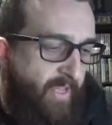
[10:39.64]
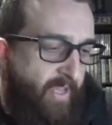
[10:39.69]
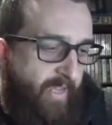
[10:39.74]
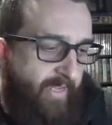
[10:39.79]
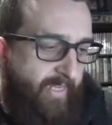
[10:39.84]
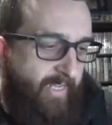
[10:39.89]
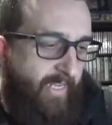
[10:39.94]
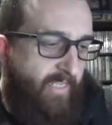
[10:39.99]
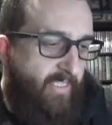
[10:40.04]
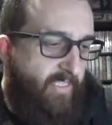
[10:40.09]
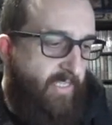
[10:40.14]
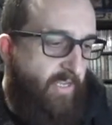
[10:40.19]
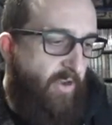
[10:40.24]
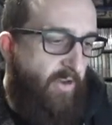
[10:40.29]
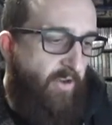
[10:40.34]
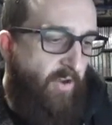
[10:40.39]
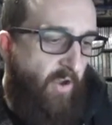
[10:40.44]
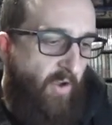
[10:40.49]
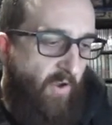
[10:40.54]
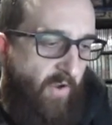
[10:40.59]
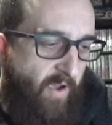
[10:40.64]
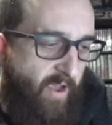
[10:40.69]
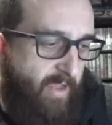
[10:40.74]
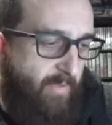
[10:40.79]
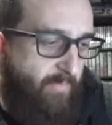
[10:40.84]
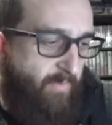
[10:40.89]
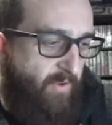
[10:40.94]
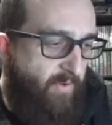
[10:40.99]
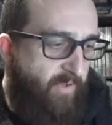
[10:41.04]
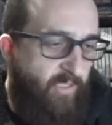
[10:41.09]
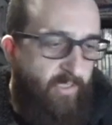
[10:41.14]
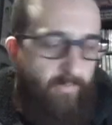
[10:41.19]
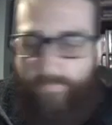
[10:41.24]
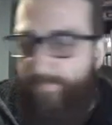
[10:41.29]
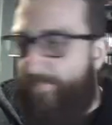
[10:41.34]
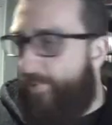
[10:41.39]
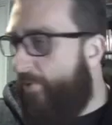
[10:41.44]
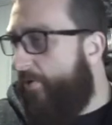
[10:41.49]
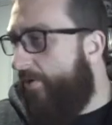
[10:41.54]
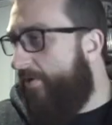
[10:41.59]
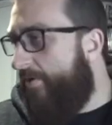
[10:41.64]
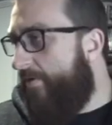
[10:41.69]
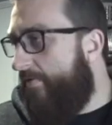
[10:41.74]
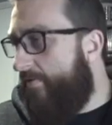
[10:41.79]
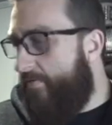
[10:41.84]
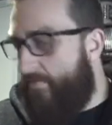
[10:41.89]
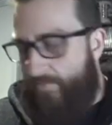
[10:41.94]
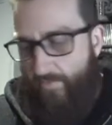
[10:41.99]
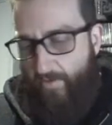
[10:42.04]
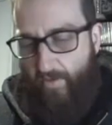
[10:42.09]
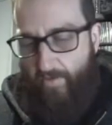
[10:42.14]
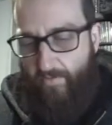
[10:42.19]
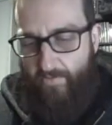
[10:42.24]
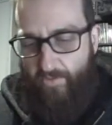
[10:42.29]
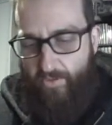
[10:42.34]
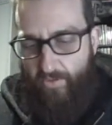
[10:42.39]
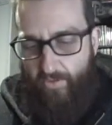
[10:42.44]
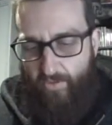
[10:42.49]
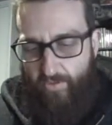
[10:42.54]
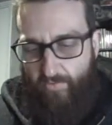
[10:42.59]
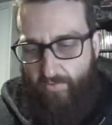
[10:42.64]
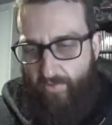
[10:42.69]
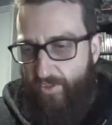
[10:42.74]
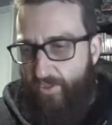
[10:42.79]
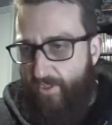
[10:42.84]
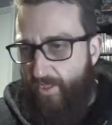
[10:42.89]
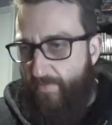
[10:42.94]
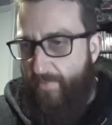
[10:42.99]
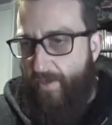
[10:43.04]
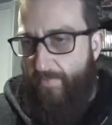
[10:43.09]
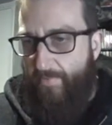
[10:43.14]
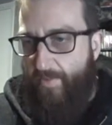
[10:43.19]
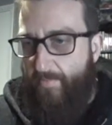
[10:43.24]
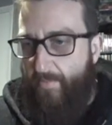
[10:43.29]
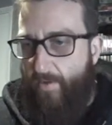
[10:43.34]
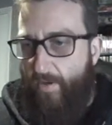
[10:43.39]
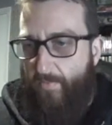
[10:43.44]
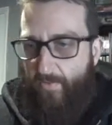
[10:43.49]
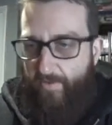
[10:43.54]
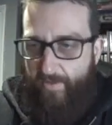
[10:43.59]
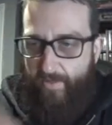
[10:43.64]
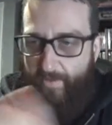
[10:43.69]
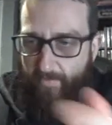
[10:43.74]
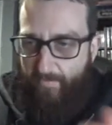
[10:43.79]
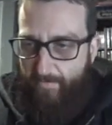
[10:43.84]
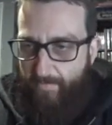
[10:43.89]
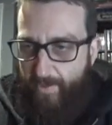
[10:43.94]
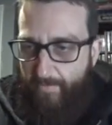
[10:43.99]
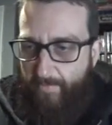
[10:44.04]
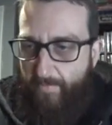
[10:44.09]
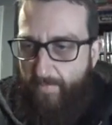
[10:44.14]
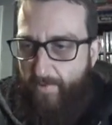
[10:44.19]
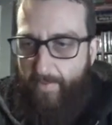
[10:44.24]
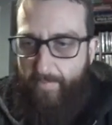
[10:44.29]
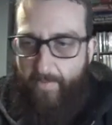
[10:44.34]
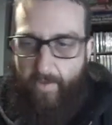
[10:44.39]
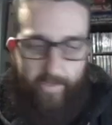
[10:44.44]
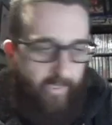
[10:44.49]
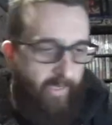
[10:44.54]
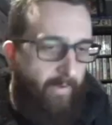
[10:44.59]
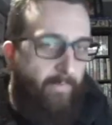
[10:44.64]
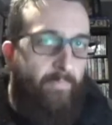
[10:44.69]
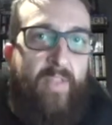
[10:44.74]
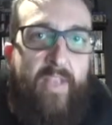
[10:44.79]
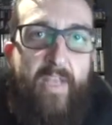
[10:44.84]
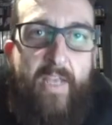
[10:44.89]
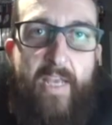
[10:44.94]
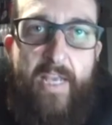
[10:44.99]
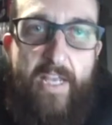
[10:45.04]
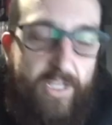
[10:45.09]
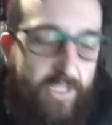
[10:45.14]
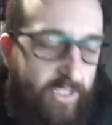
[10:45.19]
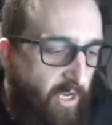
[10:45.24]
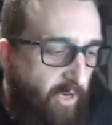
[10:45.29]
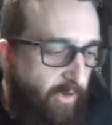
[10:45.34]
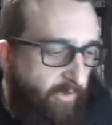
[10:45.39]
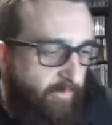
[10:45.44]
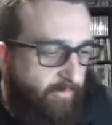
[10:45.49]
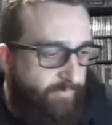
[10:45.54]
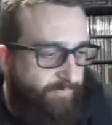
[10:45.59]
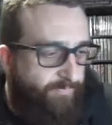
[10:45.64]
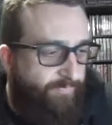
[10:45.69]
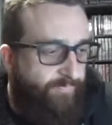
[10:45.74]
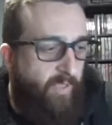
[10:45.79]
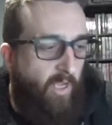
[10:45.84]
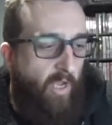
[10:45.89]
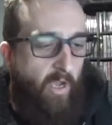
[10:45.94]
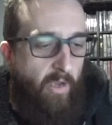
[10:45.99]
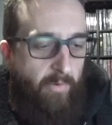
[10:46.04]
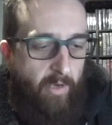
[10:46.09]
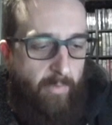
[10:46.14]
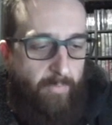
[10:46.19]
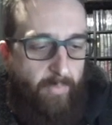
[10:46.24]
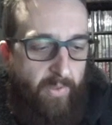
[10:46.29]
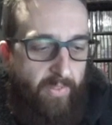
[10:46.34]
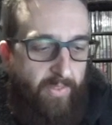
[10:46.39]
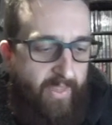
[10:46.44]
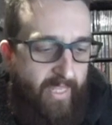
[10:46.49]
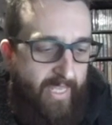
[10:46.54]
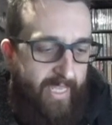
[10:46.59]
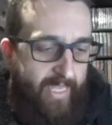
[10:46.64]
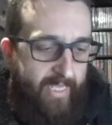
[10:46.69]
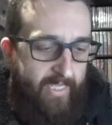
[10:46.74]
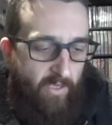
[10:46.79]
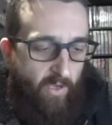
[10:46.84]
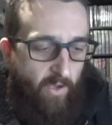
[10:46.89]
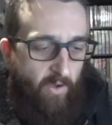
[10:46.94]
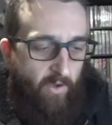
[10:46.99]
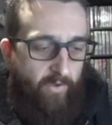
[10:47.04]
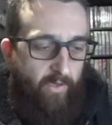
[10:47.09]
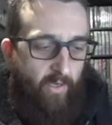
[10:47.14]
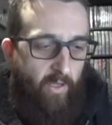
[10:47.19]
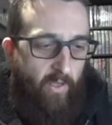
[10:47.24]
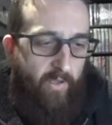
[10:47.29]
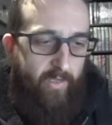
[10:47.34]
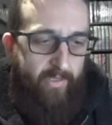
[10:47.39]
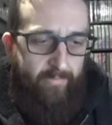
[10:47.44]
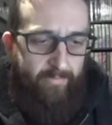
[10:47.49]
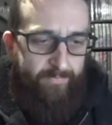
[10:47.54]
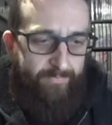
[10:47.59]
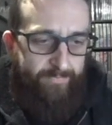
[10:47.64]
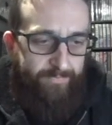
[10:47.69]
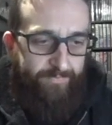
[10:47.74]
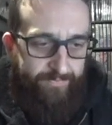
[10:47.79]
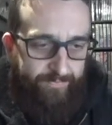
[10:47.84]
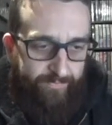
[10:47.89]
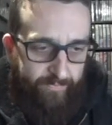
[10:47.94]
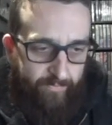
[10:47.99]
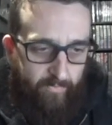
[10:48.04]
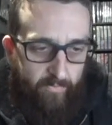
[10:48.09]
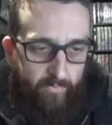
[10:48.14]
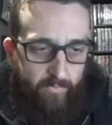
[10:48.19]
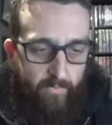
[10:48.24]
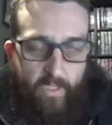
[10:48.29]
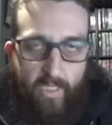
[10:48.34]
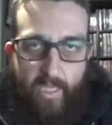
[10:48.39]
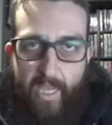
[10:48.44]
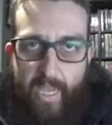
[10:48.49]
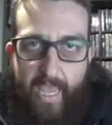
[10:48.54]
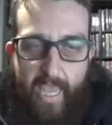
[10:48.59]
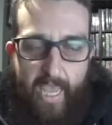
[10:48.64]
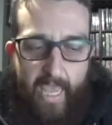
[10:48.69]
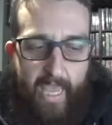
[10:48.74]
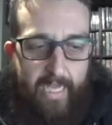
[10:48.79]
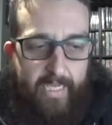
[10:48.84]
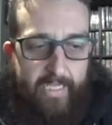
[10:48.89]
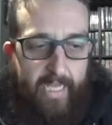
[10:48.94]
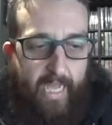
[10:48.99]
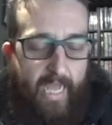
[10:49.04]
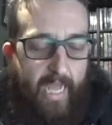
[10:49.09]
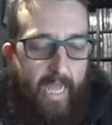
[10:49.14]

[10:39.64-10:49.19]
Okay, so I am going to put, I shouldn't scratch them up. They might want them to see them blind. Okay, so I'm gonna put these online and